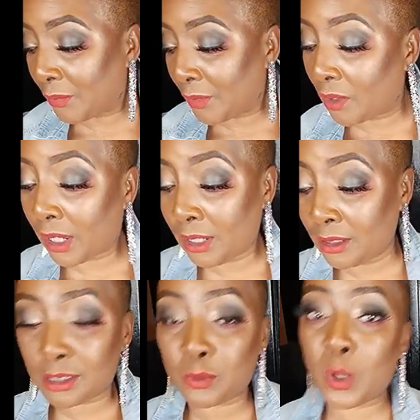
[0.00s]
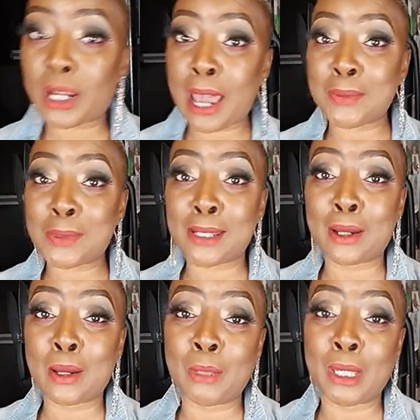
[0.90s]
Okay, this would a counseling
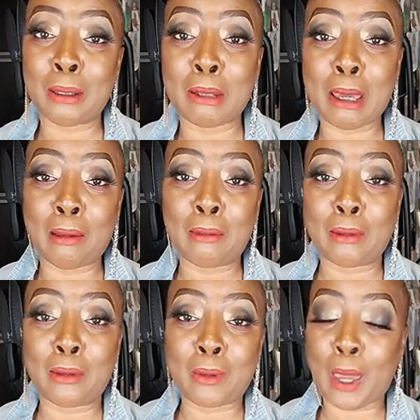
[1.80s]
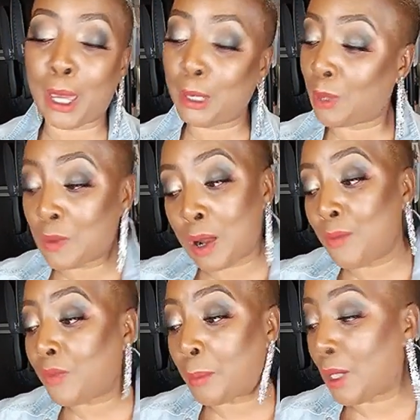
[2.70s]
come in now. Okay, don't come
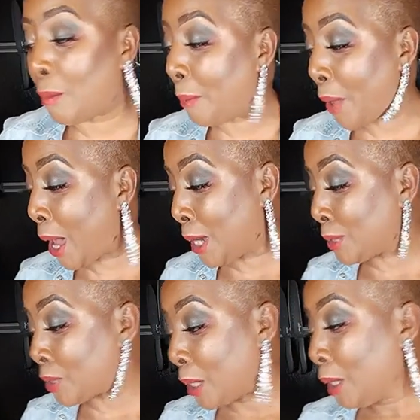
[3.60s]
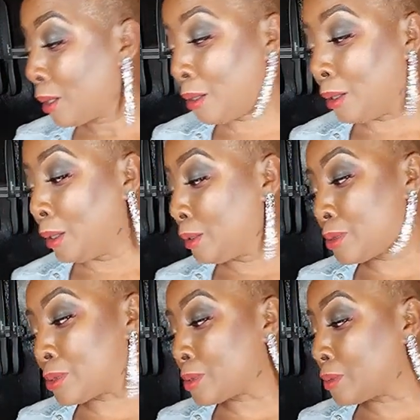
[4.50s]
for me on my page,
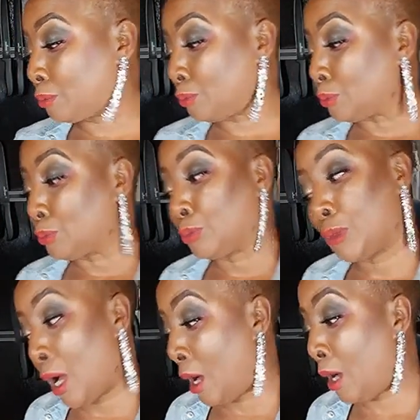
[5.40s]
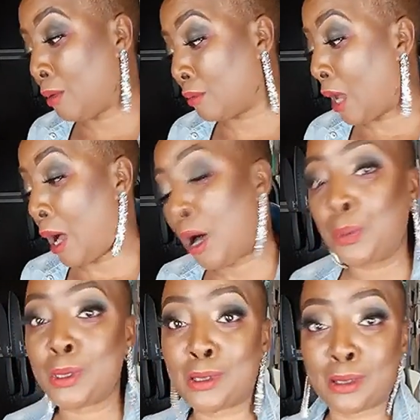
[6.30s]
cause I'll I'll
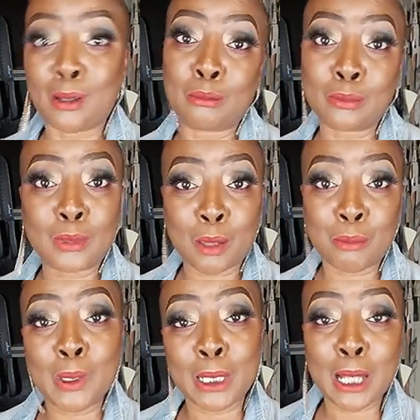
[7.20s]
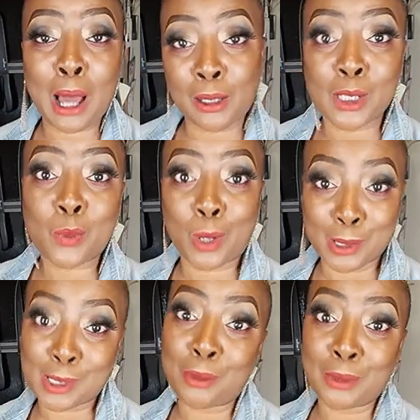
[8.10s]
put some community college
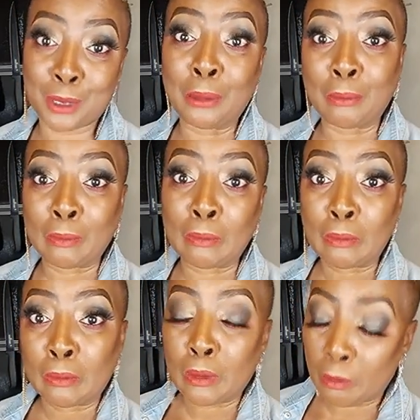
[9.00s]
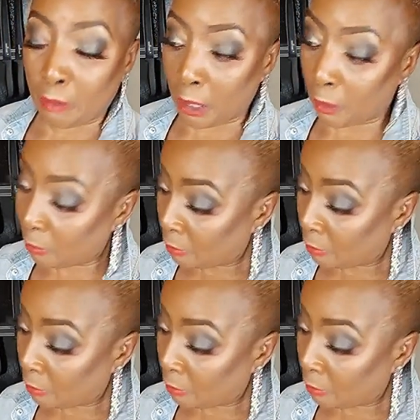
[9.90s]
words on you. Okay.